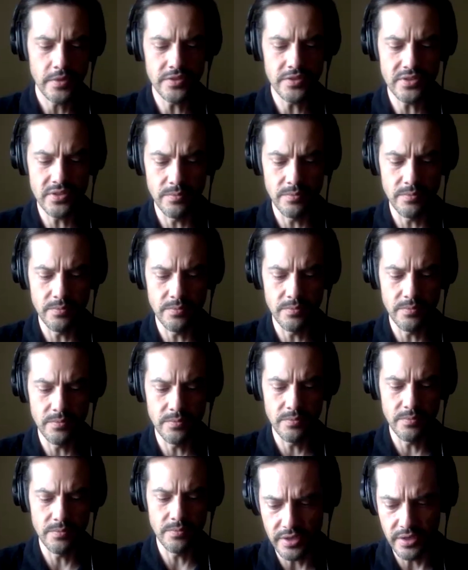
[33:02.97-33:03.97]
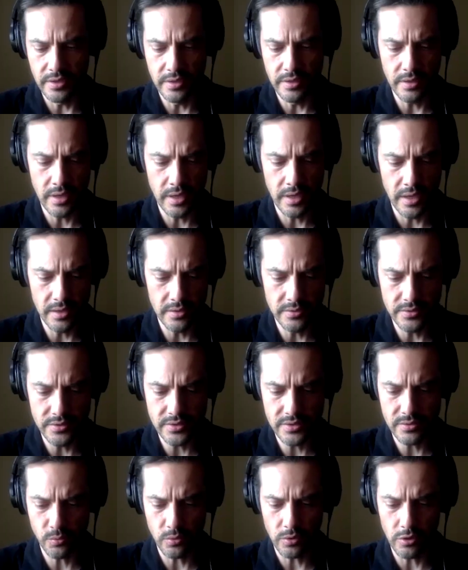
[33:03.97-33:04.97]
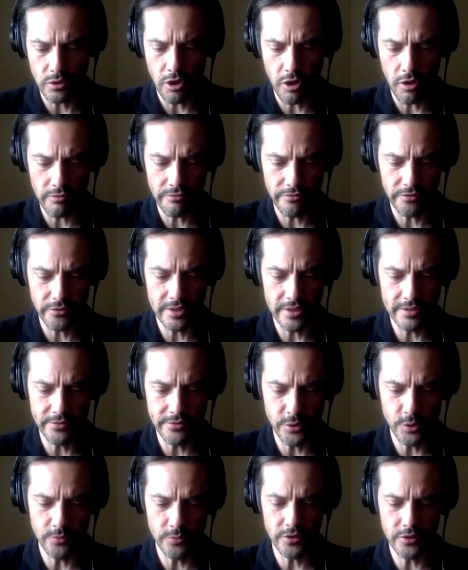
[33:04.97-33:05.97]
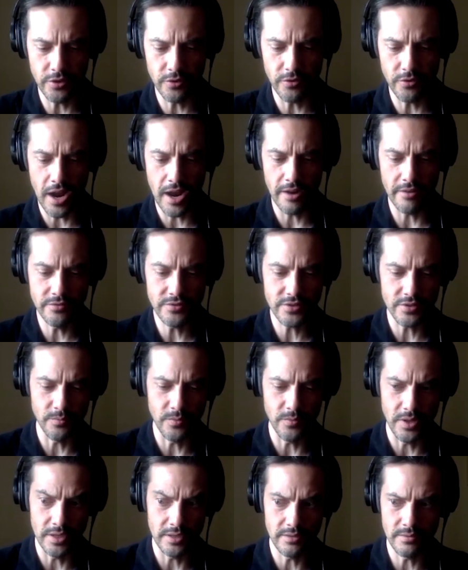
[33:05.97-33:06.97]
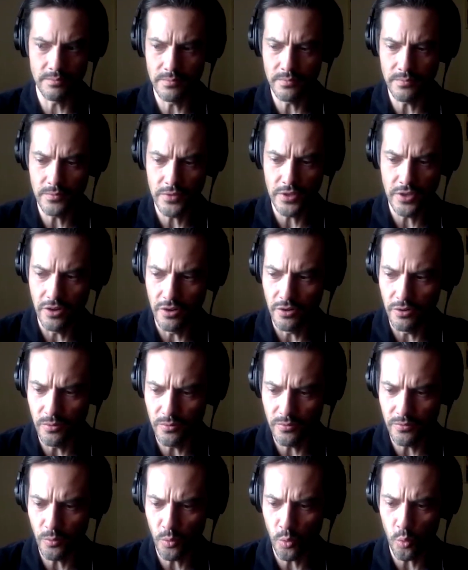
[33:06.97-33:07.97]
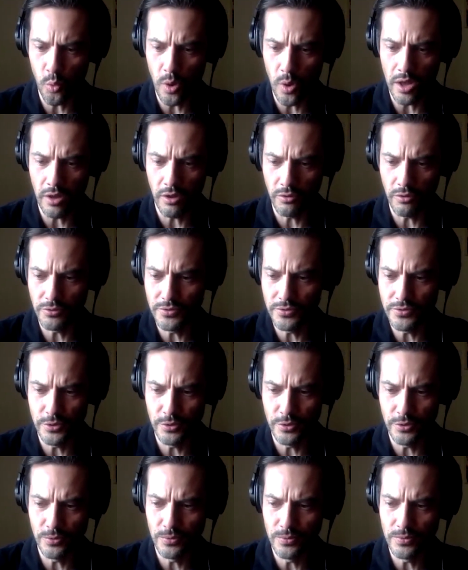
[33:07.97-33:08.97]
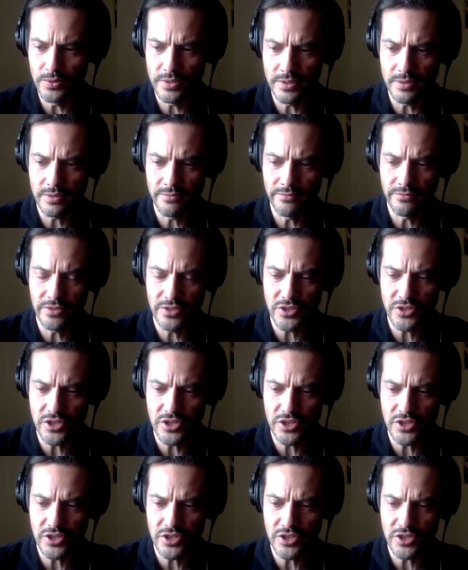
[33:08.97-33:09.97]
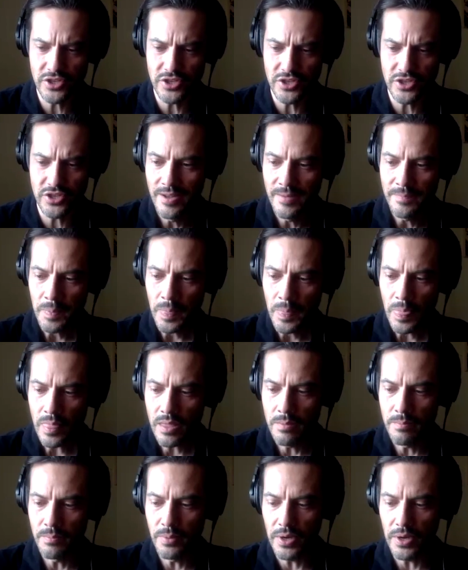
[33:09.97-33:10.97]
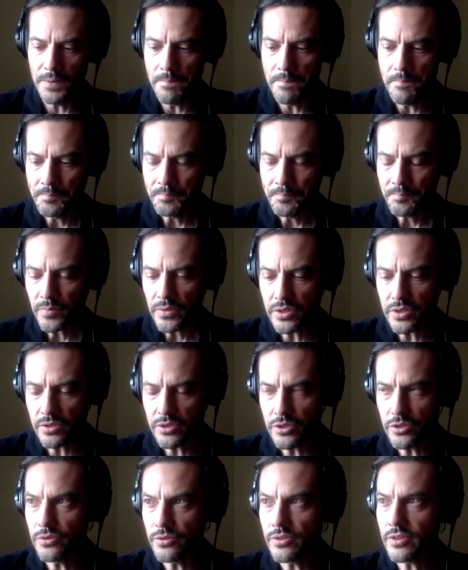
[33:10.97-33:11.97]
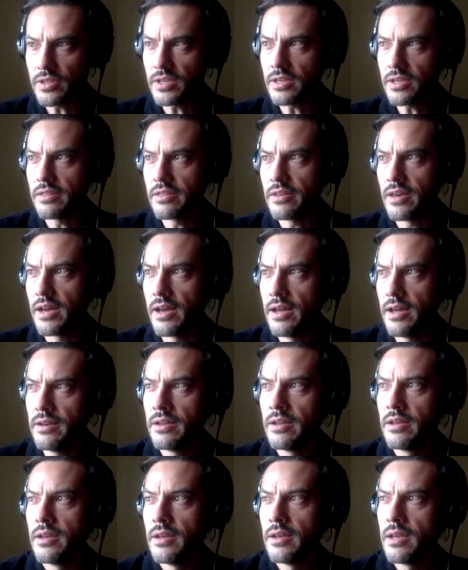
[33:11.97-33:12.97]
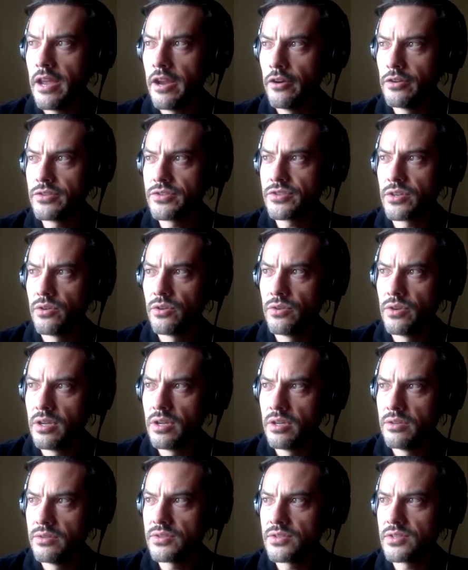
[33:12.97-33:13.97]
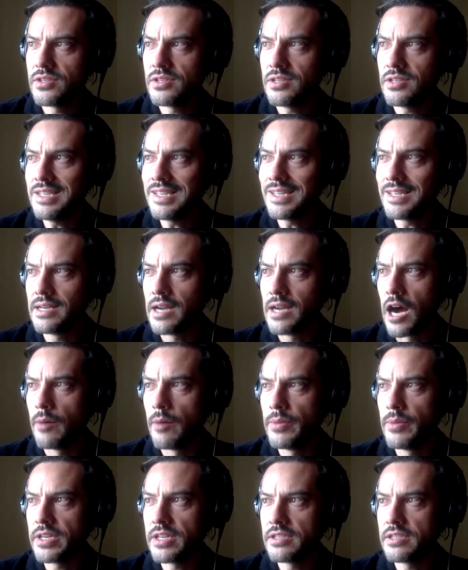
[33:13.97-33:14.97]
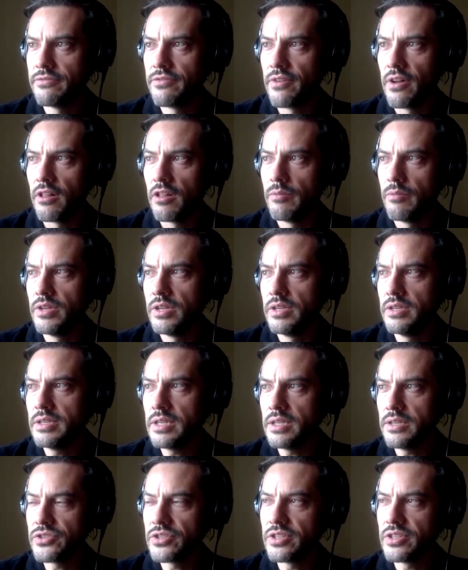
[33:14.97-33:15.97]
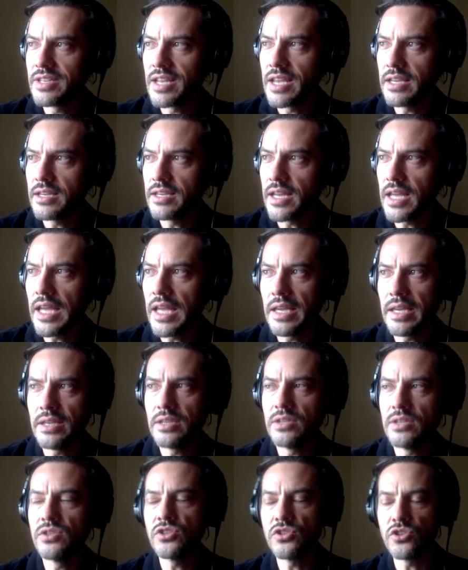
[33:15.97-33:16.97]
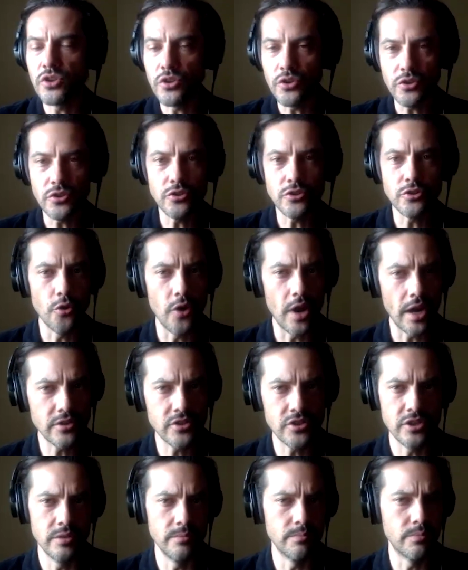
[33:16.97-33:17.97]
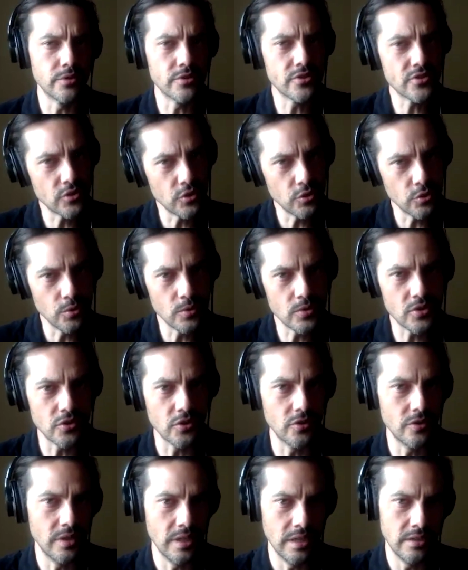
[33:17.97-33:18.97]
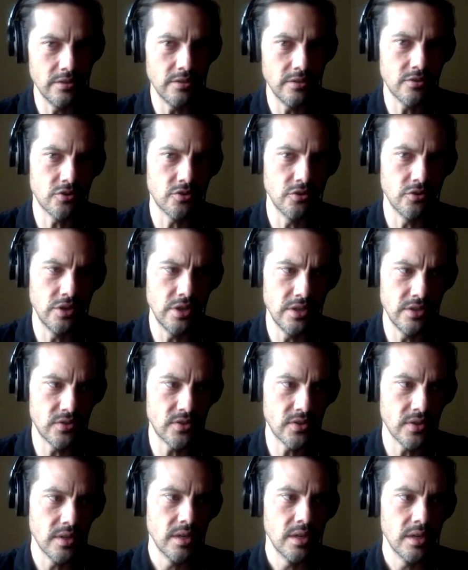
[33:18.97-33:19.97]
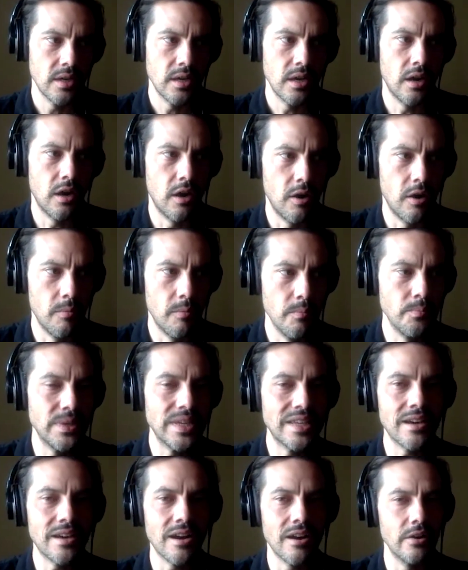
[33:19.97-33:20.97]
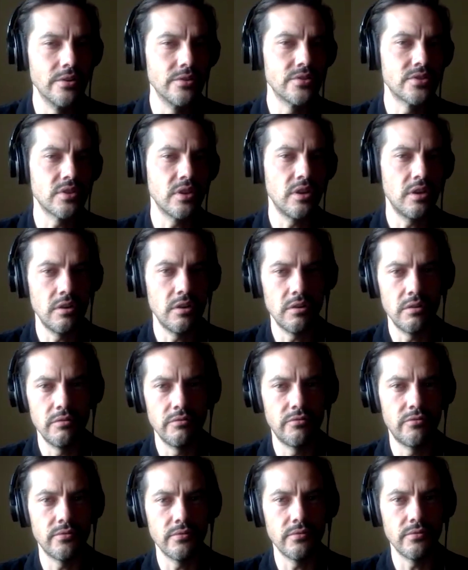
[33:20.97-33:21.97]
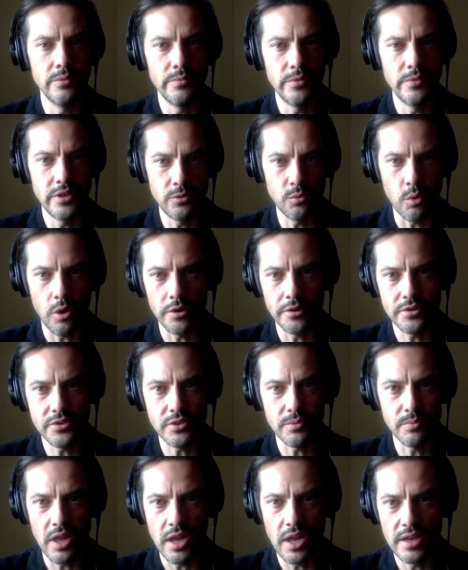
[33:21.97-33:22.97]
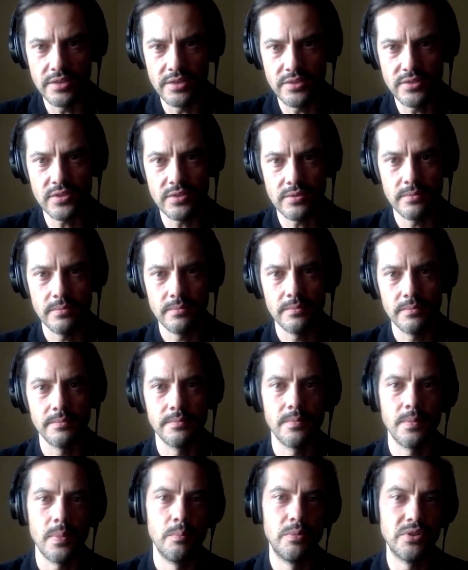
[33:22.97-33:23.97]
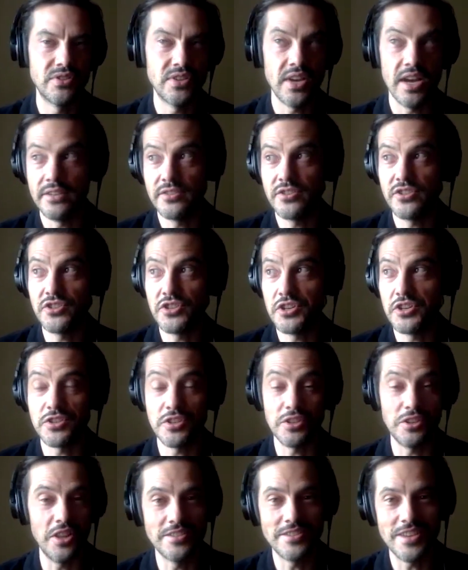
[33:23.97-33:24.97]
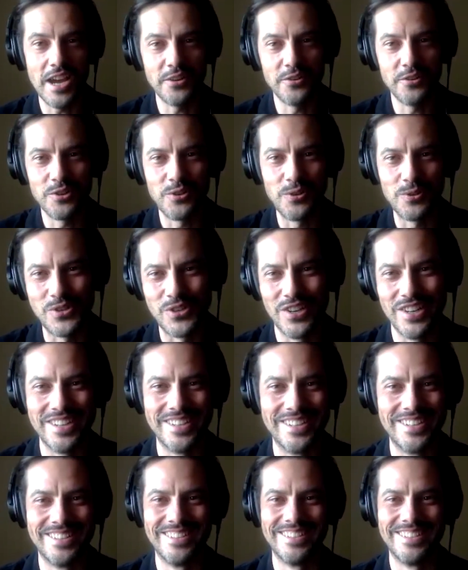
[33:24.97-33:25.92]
This is a big question, and we'll all forgive you if you don't have some like, you know, well-tuned vision here. But do you think that Arizona's economic development needs to take a certain direction, pursue certain industries because of limited water supplies, besides just less agriculture?